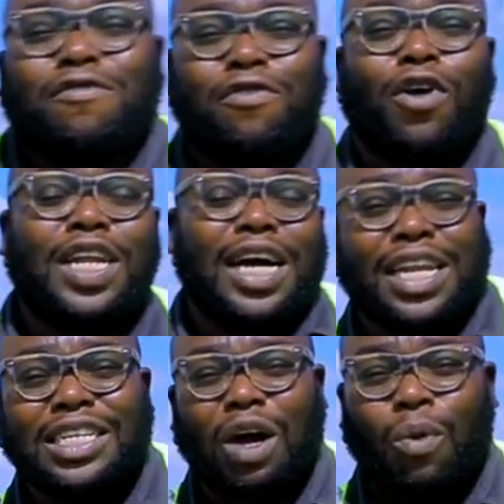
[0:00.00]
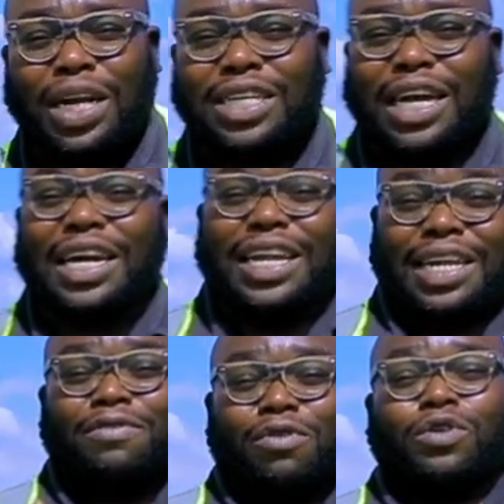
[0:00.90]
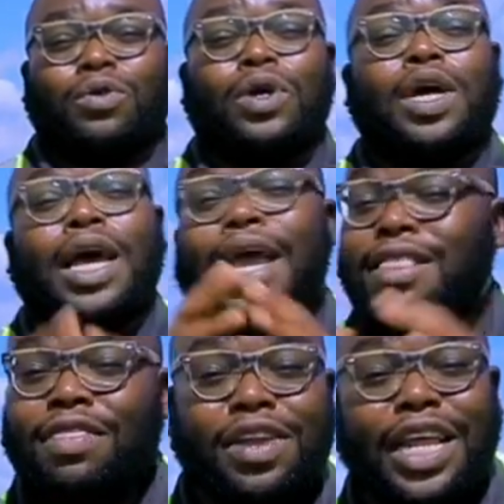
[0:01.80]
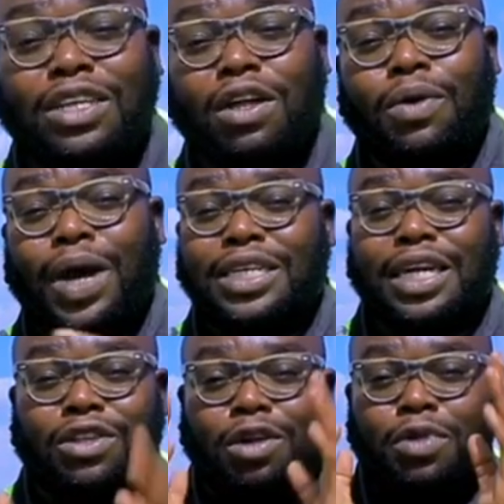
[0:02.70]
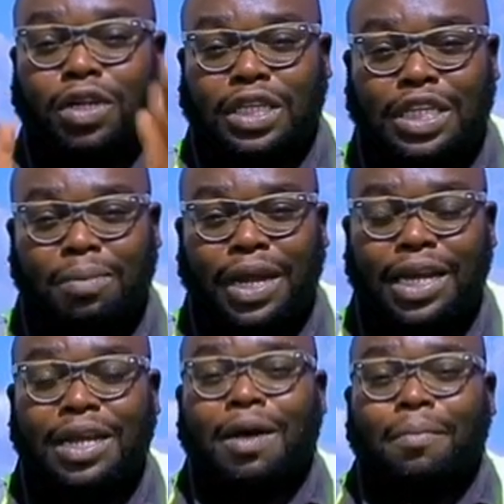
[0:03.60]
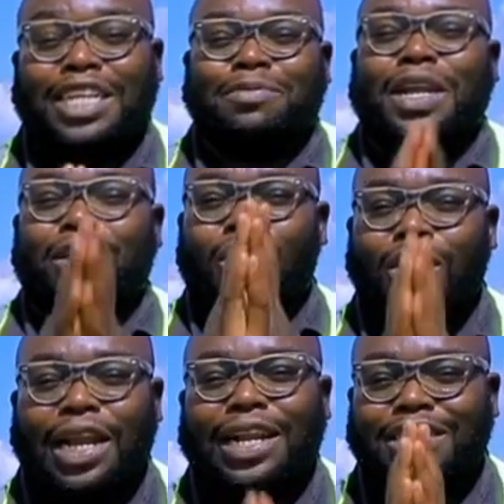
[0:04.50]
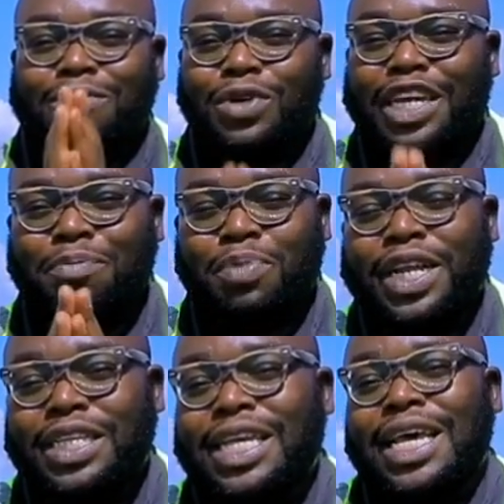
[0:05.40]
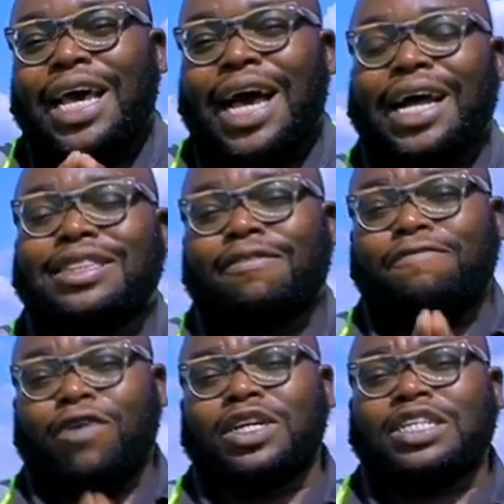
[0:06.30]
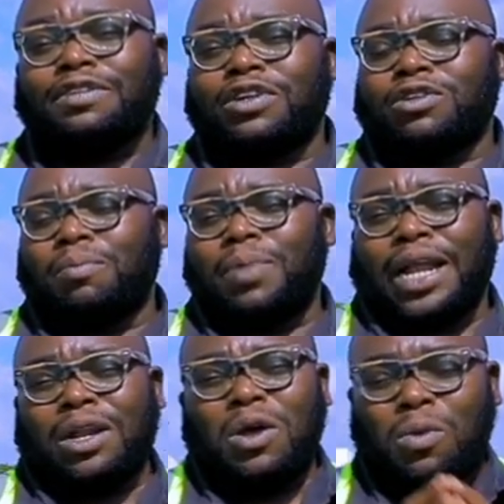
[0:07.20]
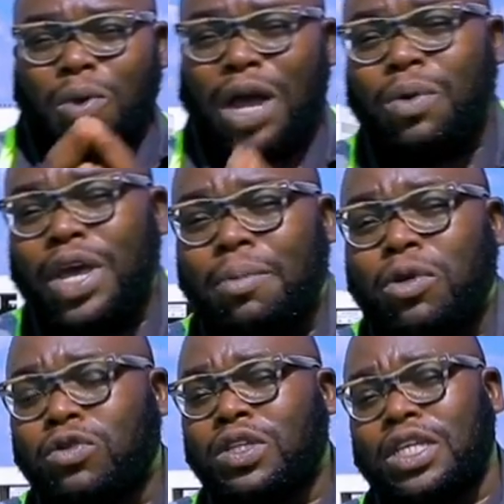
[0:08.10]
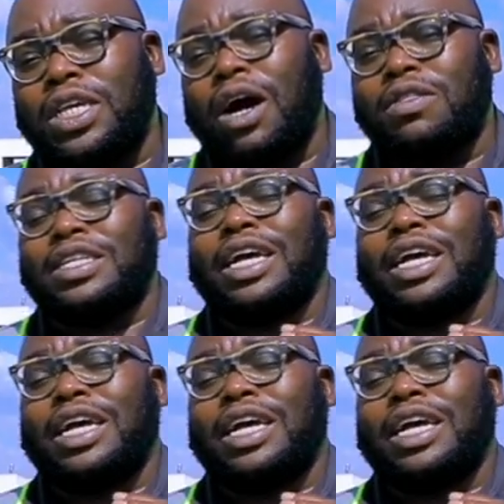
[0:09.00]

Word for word: Ford Ranger Wild ready for you. Either the Ranger or the Wildtrak, all built on the same line, but it's been an honor and a good experience at the Ford Silverton plant where we're able to see how these